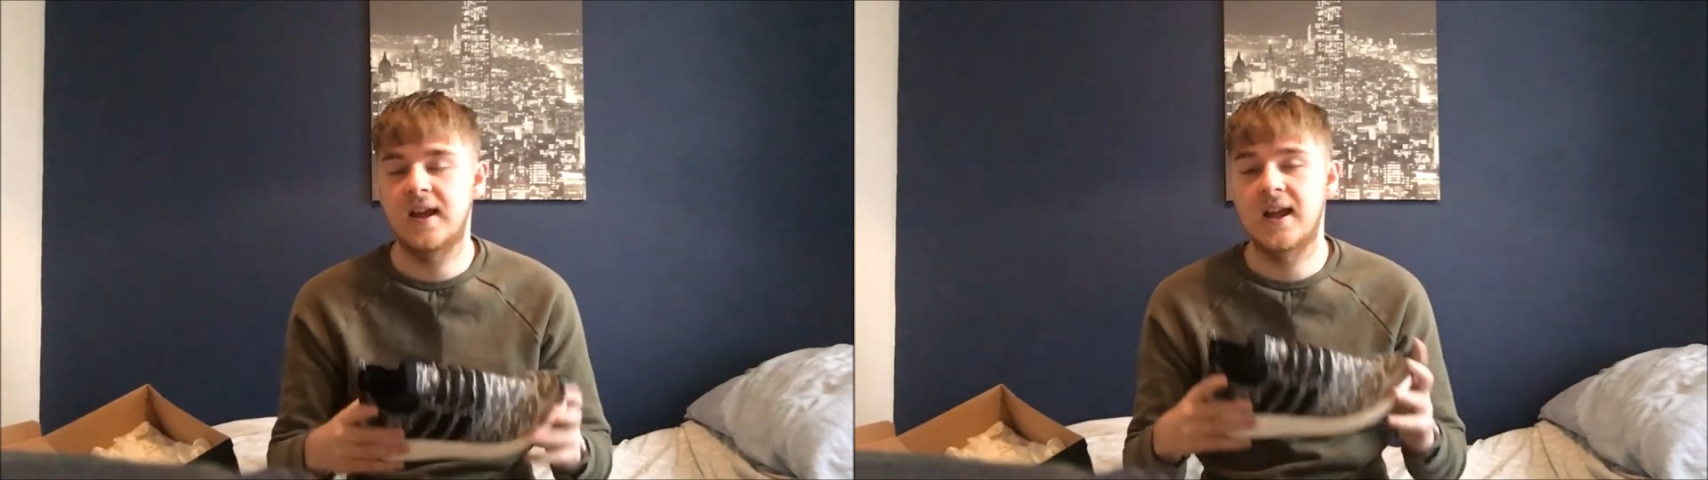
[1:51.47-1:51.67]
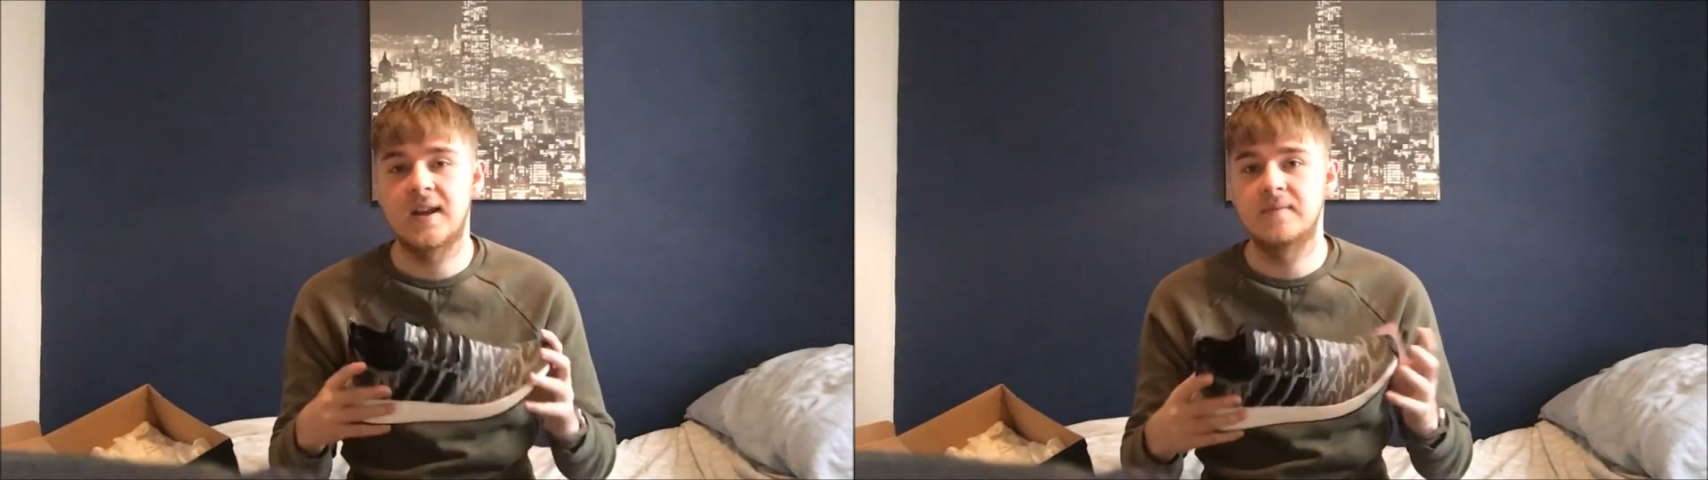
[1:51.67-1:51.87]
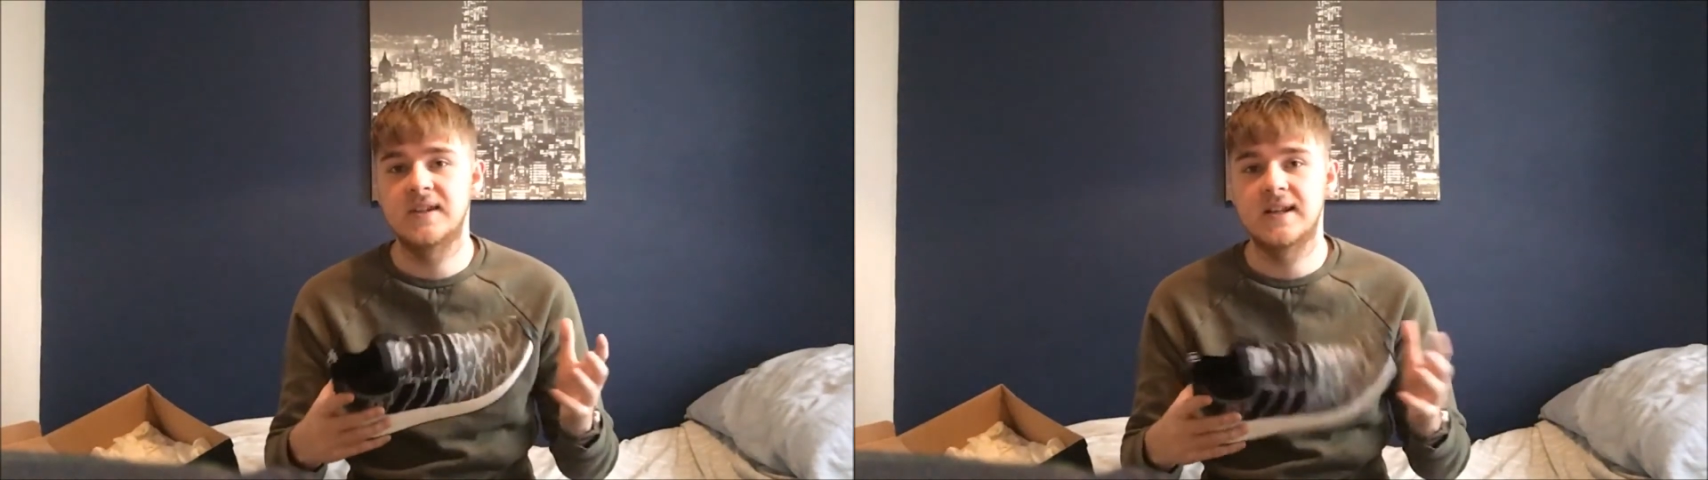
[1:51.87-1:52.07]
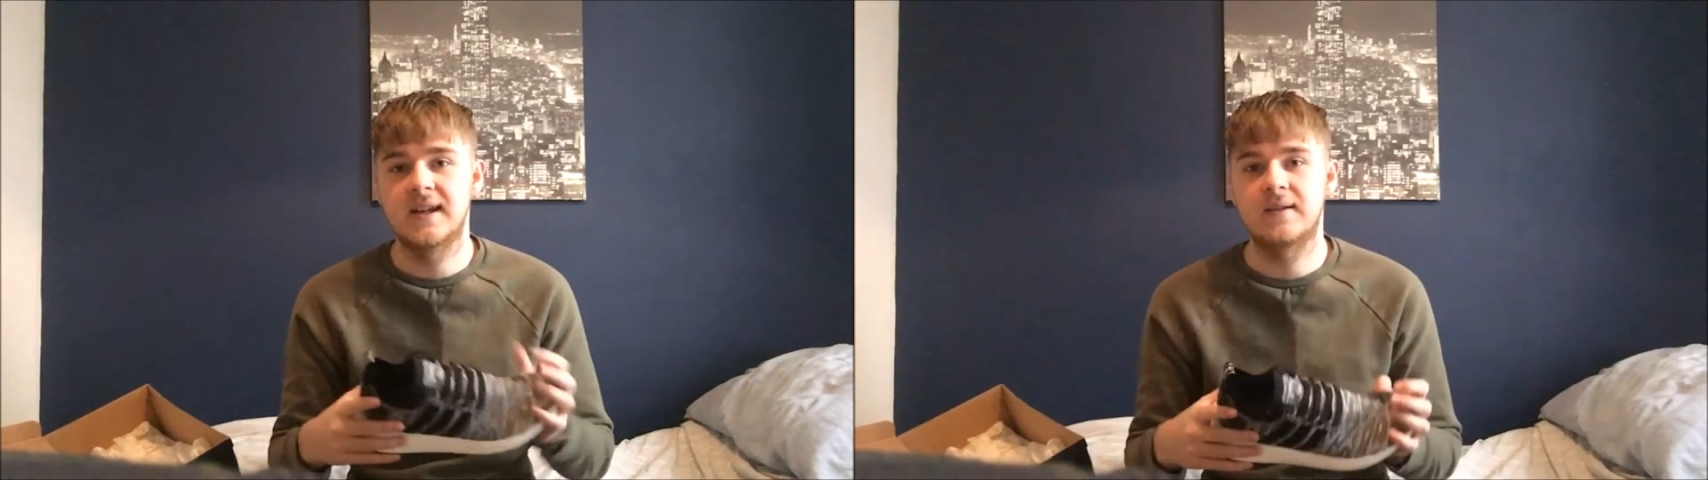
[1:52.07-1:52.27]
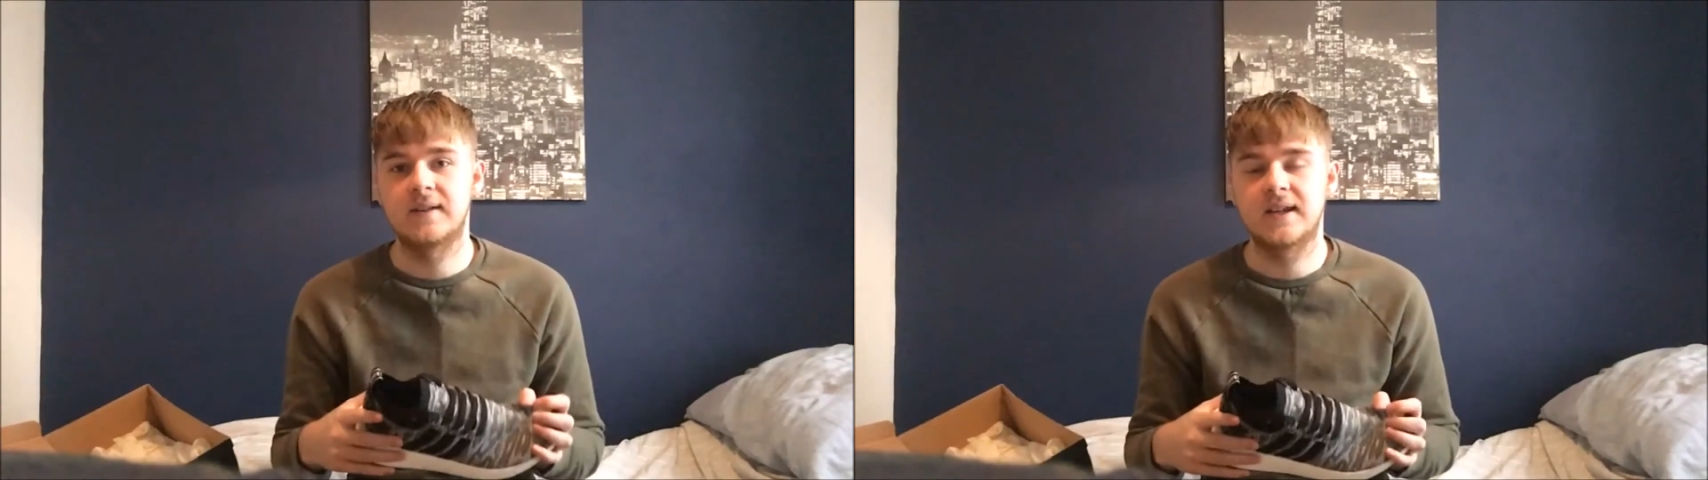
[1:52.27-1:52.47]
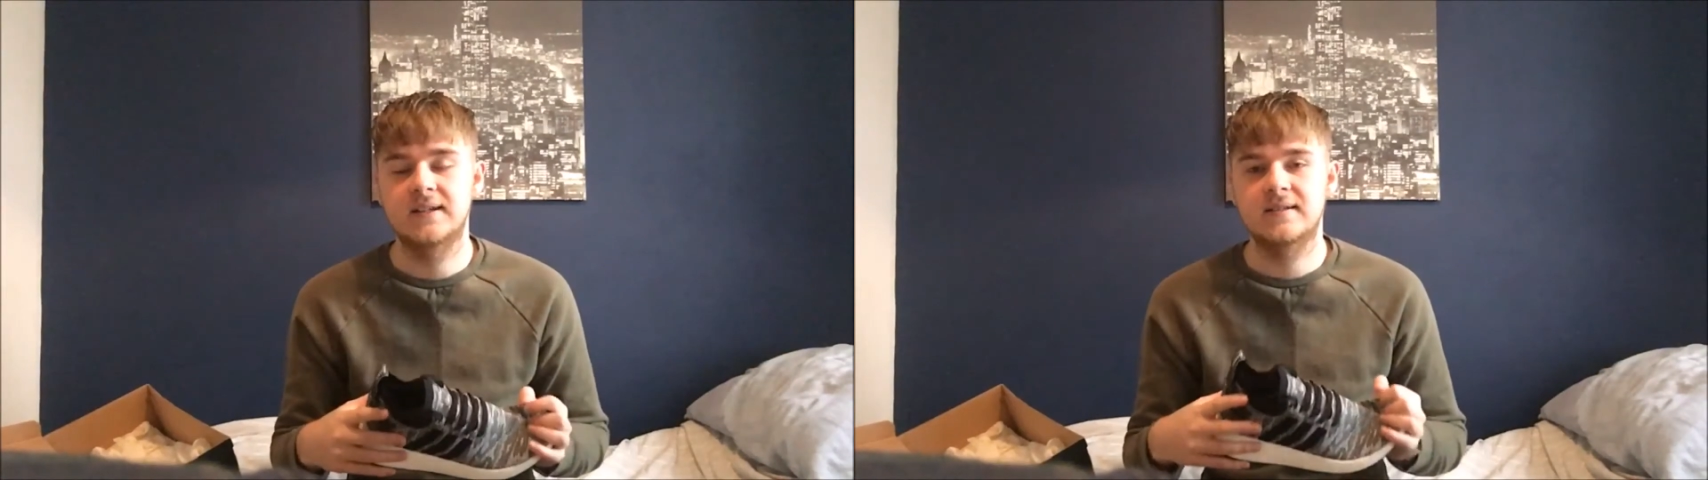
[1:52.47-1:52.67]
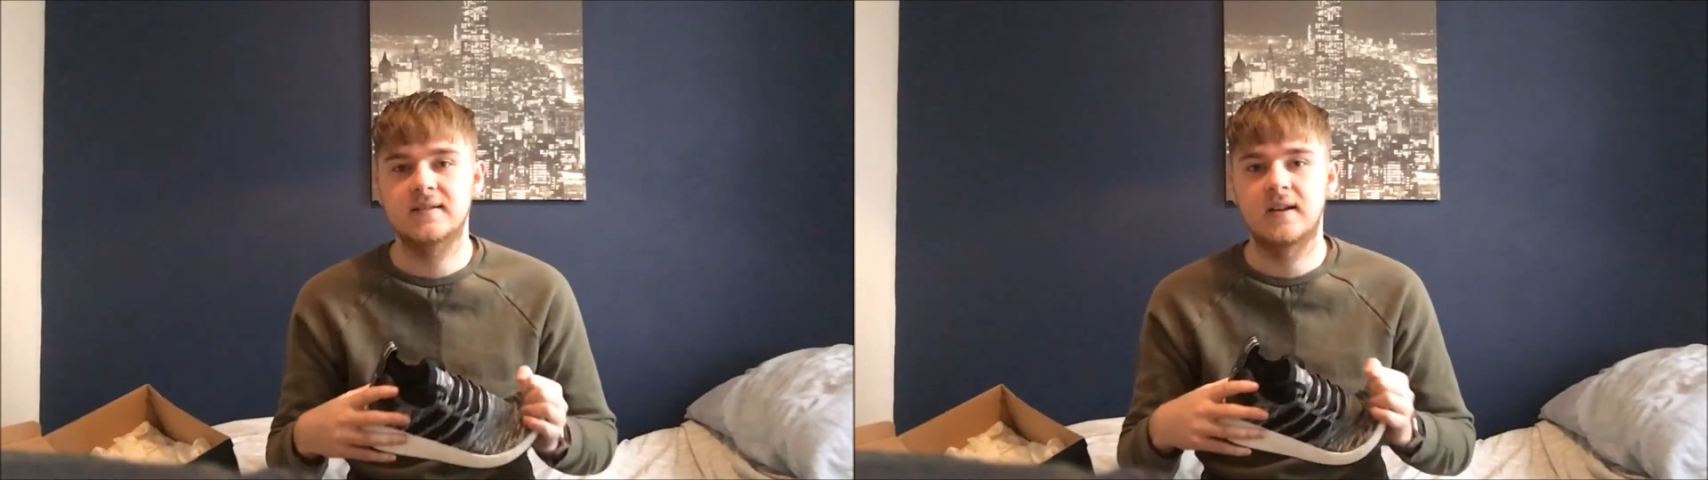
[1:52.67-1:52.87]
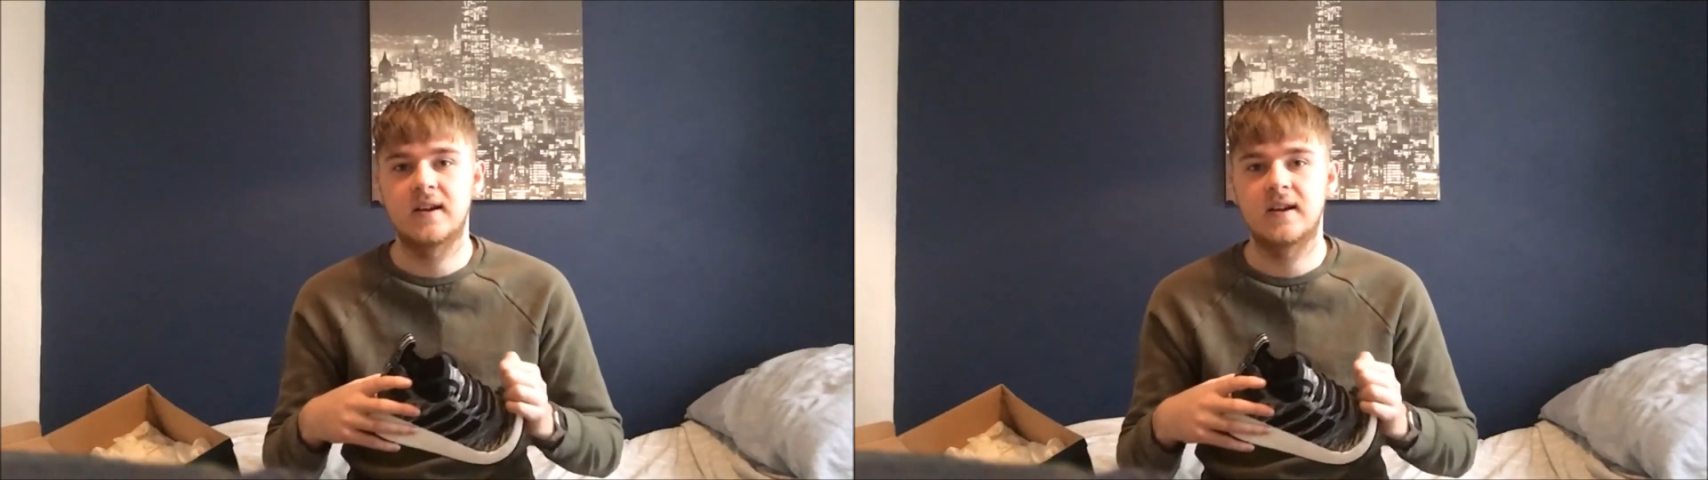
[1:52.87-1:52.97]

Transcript: NMD nowadays.